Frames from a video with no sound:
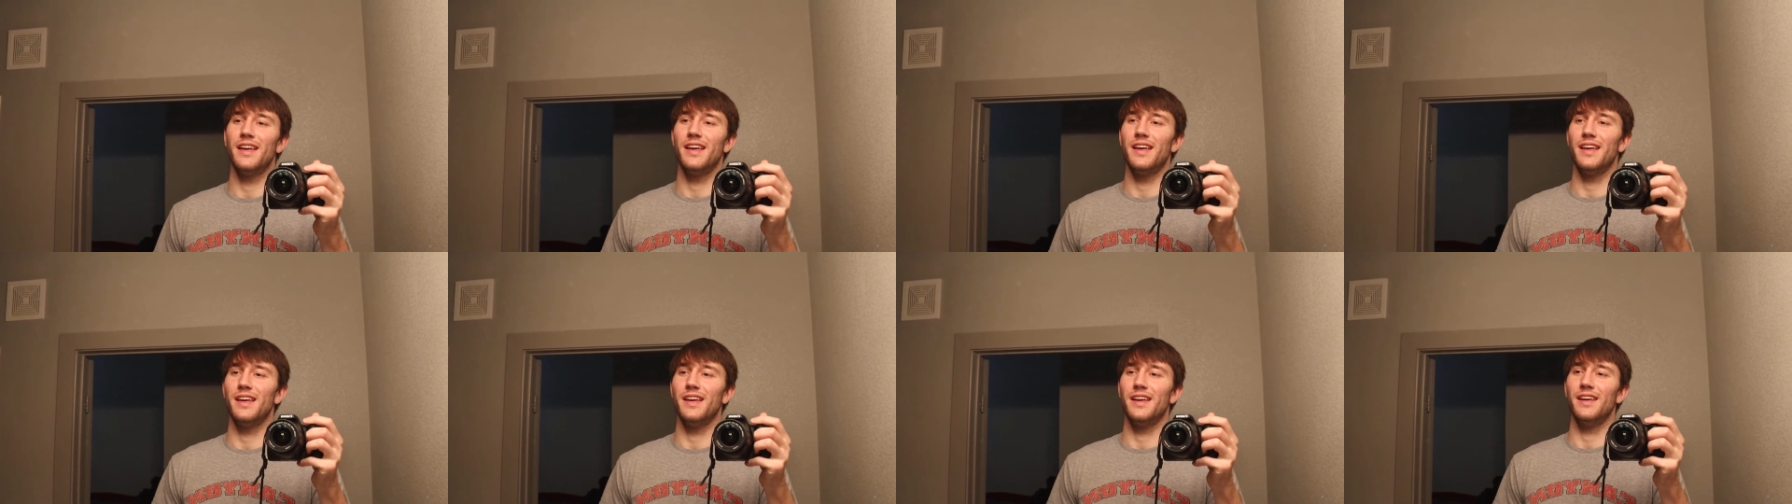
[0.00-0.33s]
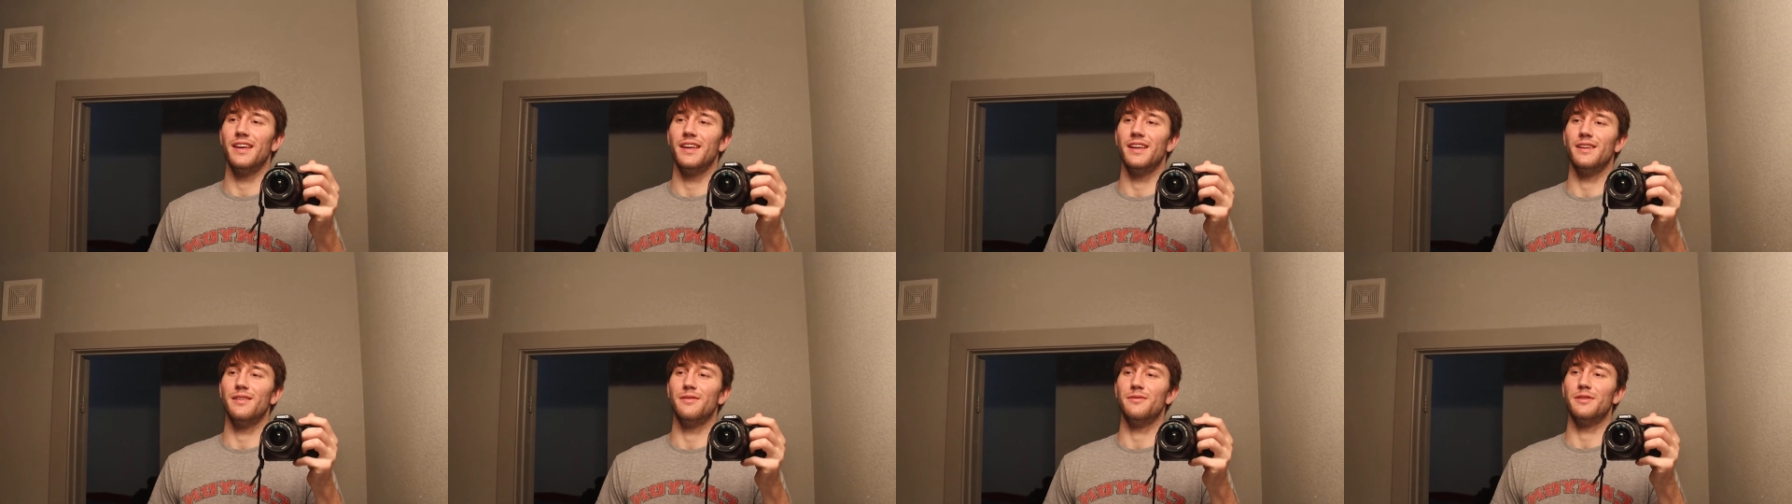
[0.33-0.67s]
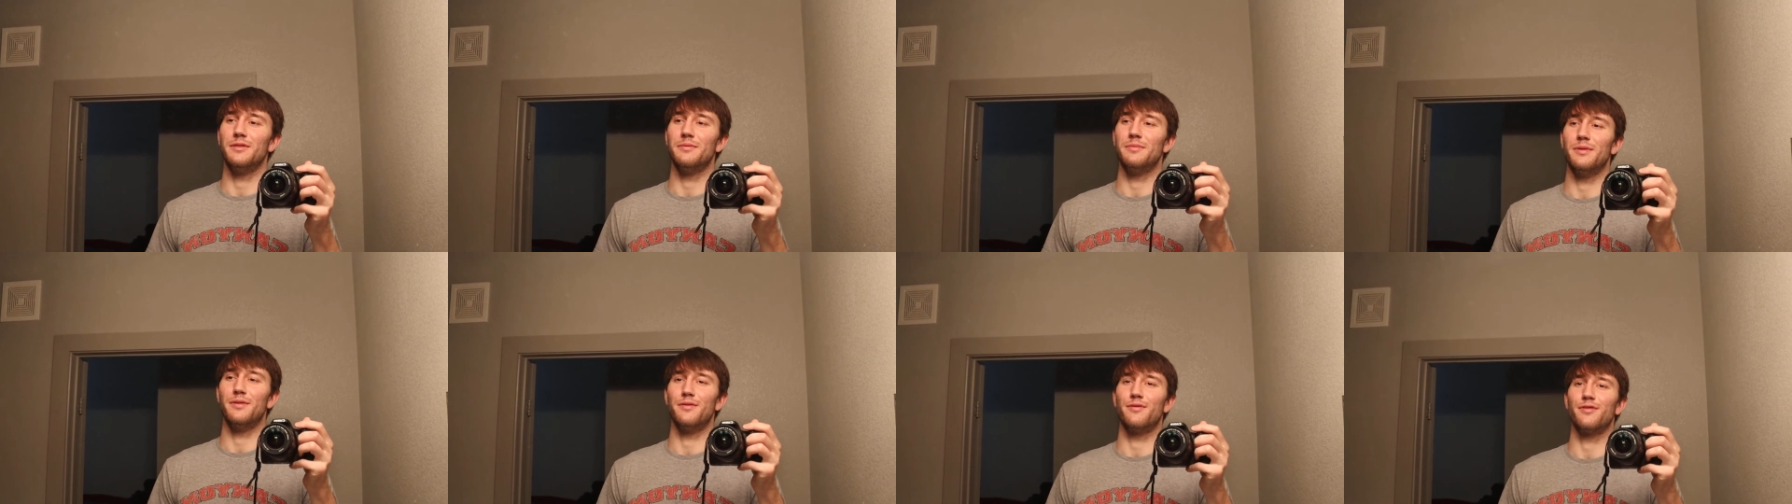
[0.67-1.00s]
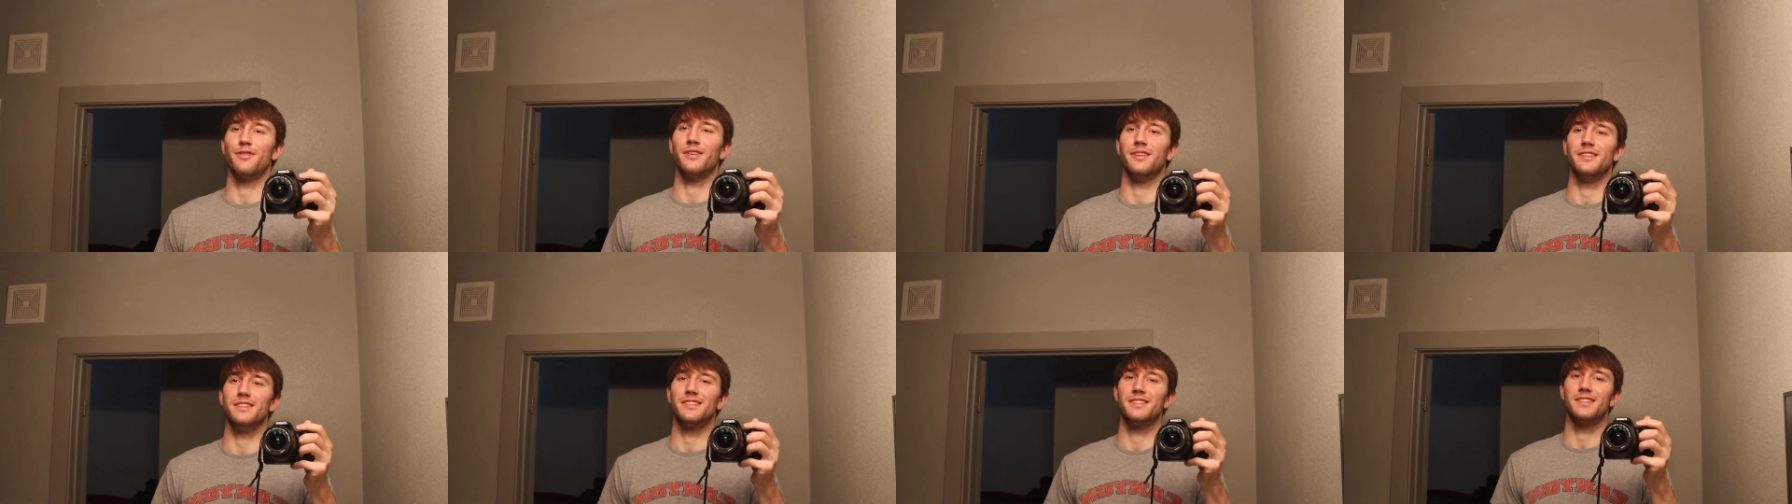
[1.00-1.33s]
and we've been
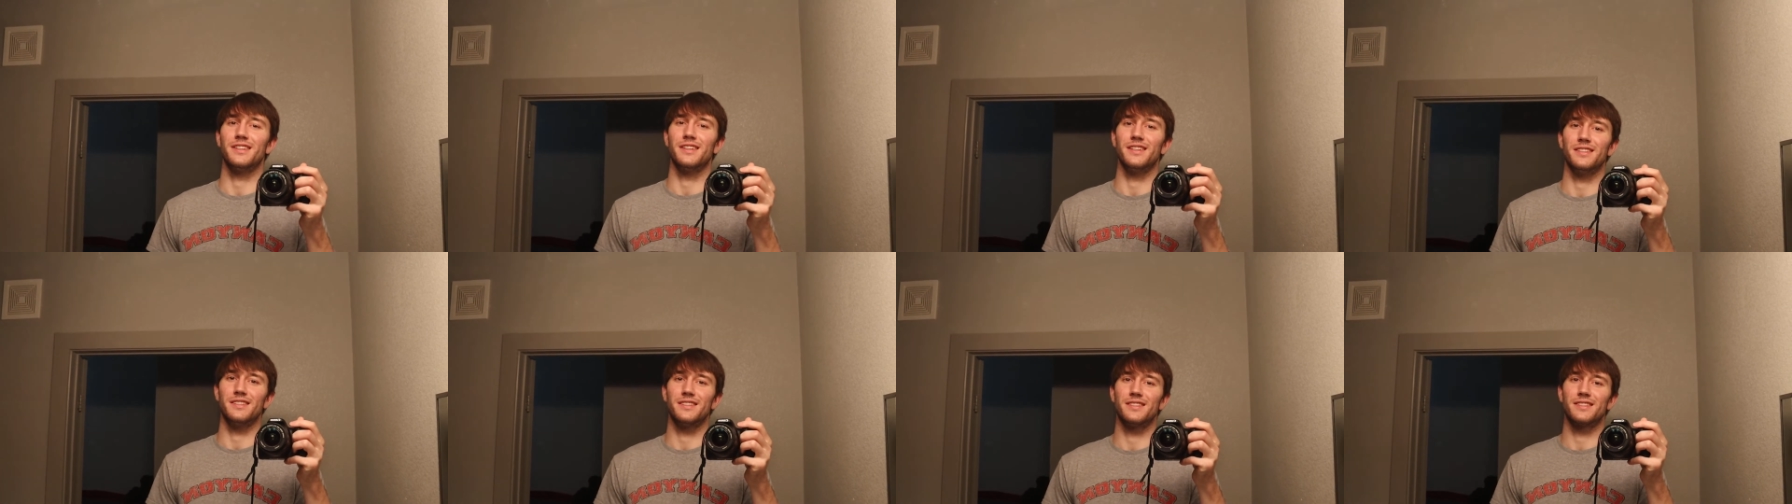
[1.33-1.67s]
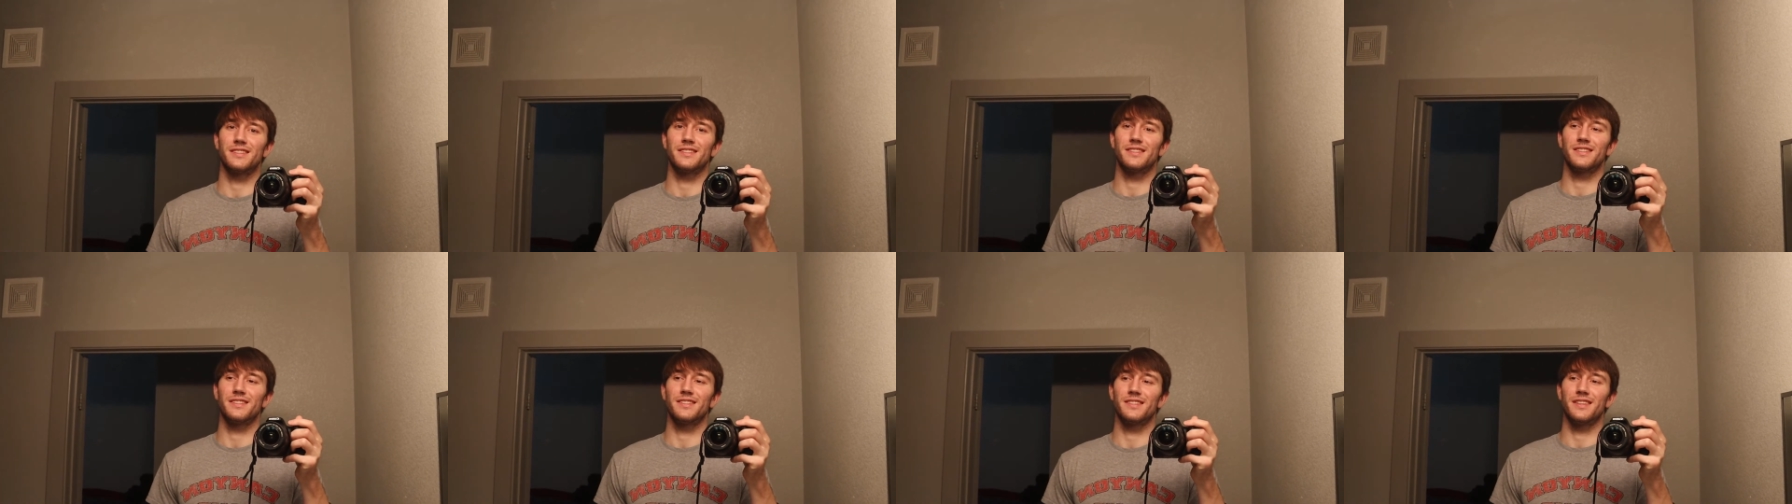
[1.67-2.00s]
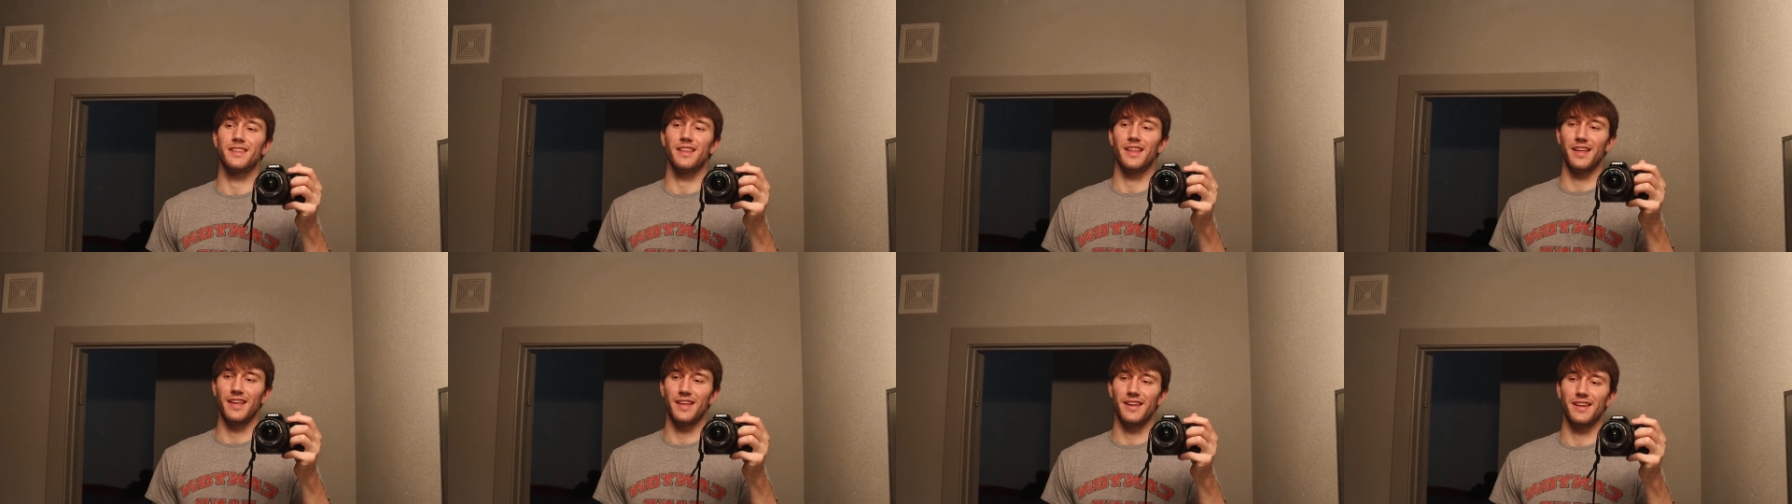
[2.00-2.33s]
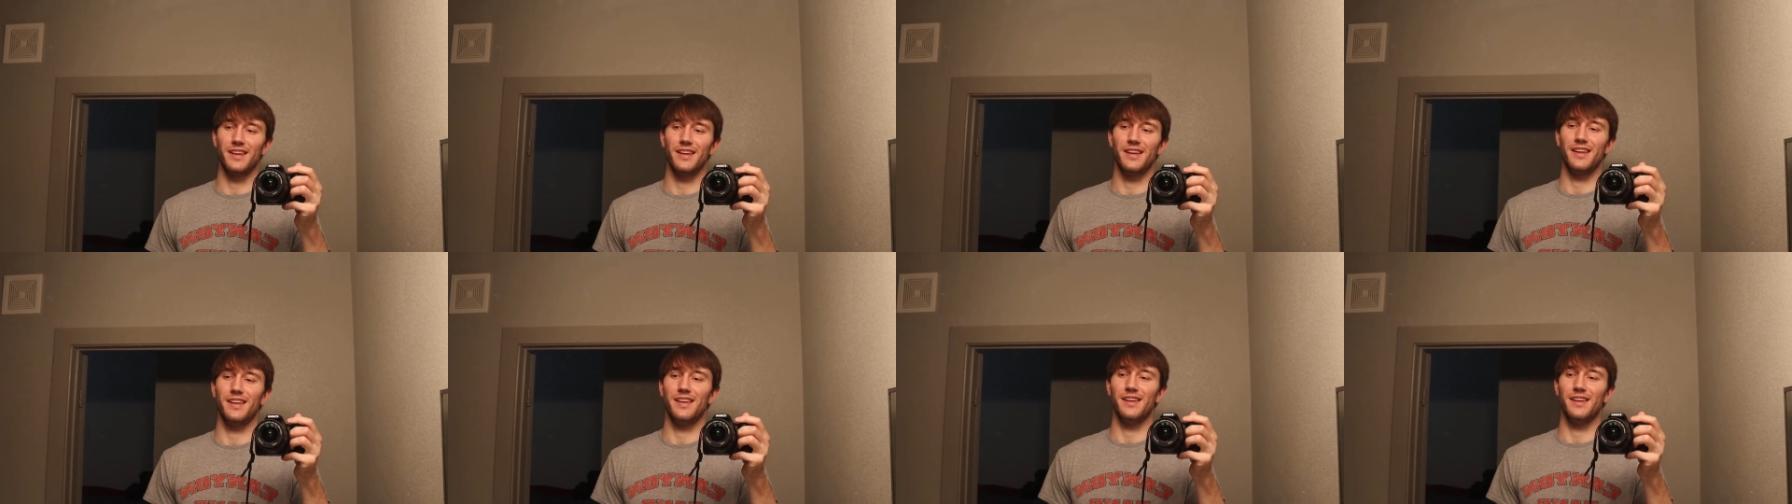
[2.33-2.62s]
friends since then,